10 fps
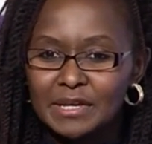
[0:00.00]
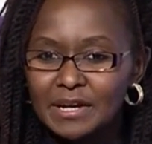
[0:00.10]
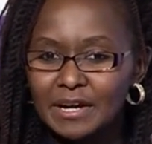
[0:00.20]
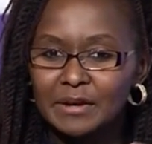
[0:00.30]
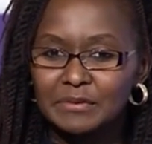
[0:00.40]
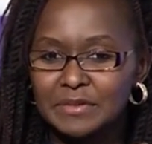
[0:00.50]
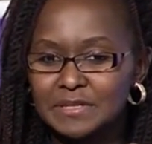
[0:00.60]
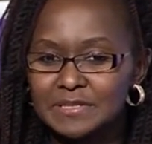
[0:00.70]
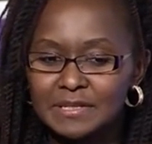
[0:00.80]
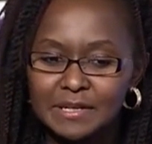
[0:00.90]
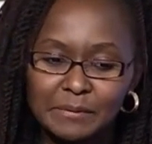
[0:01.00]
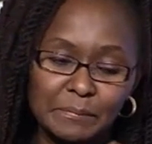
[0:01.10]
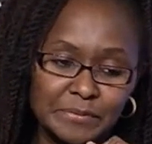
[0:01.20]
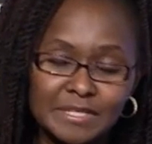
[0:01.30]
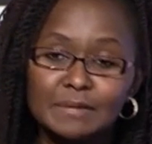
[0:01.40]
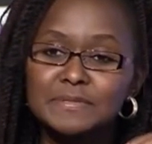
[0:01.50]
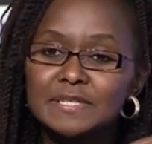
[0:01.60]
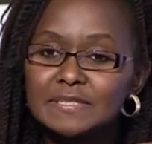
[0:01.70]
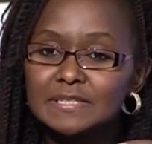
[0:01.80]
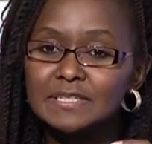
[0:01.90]
uh, this uh,
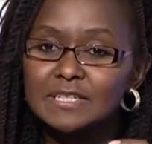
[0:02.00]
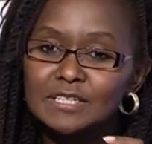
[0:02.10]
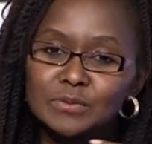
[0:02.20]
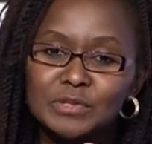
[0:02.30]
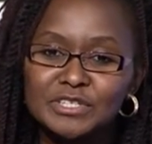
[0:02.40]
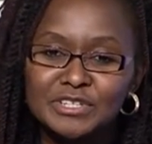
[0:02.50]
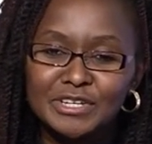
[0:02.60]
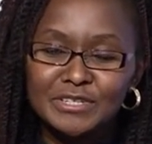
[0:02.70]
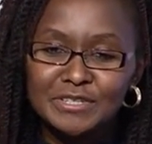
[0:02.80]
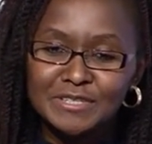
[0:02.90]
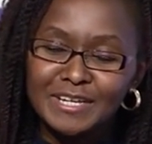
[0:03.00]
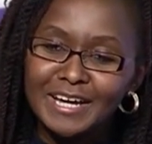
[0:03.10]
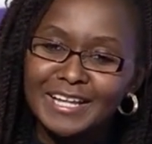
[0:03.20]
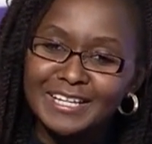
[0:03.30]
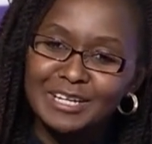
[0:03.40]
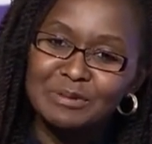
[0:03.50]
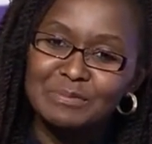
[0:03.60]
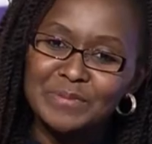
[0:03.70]
substance in it which changes color